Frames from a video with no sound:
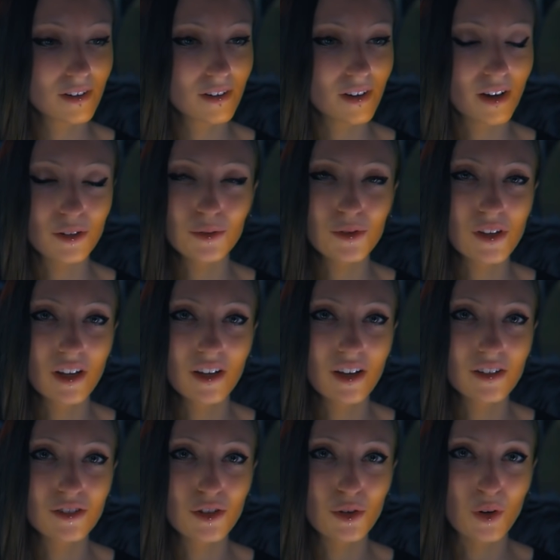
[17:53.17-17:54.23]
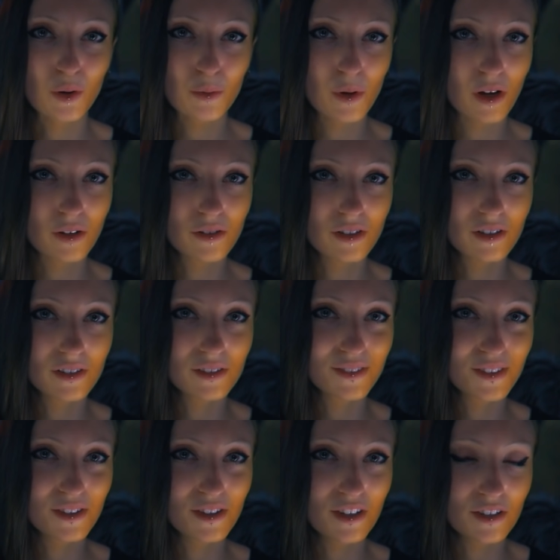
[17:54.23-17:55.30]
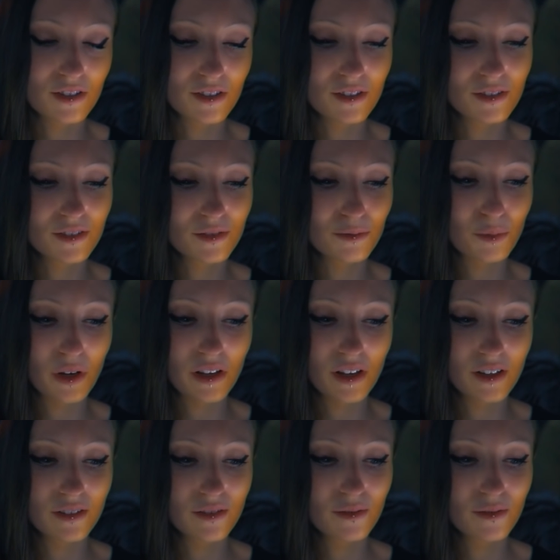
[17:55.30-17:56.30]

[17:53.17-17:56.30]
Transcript: I don't think I knew about this by then,